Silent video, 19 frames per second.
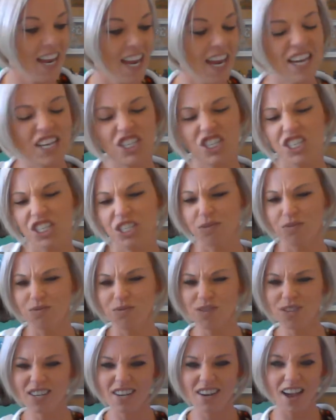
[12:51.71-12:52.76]
And she's
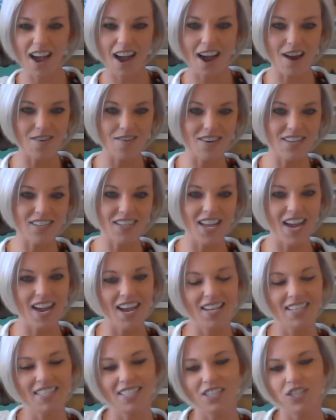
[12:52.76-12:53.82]
real
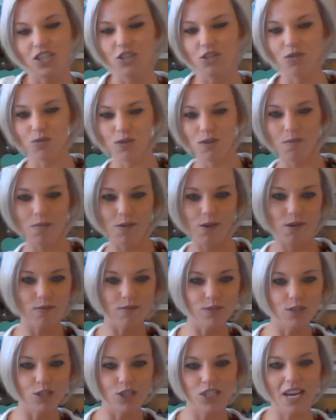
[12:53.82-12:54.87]
hourglass and she's real
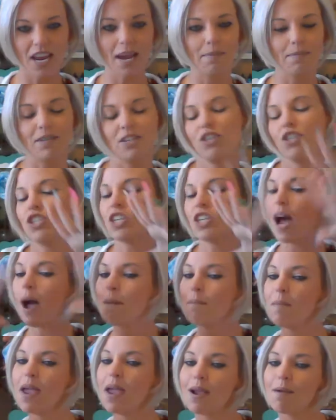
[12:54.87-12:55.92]
beautiful shaped and she's got
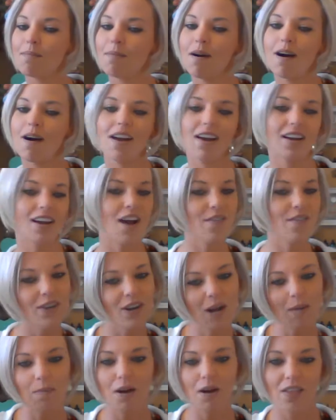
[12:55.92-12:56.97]
makeup on and covering
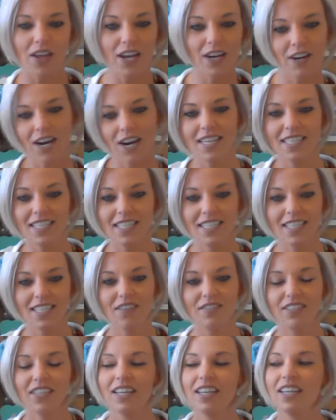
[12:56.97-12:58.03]
up all that crazy
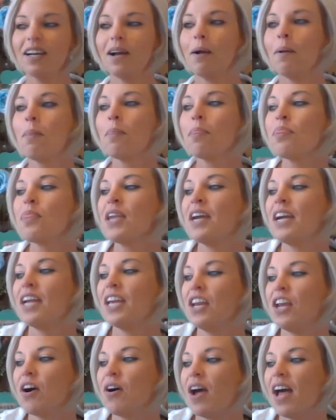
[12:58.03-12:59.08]
stuff, da da da. You
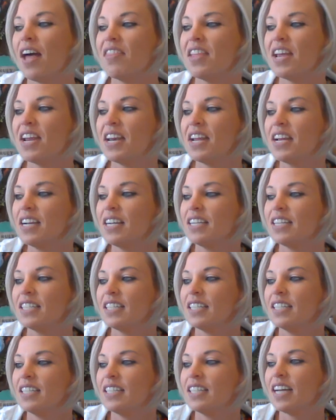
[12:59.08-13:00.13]
know, and then
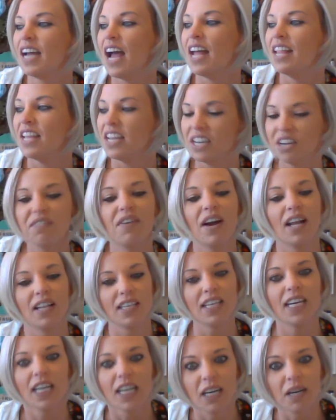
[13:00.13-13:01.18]
and then you finally
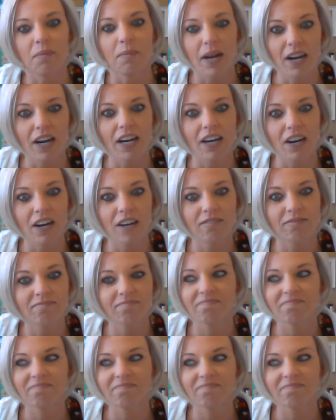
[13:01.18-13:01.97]
get into marrying her.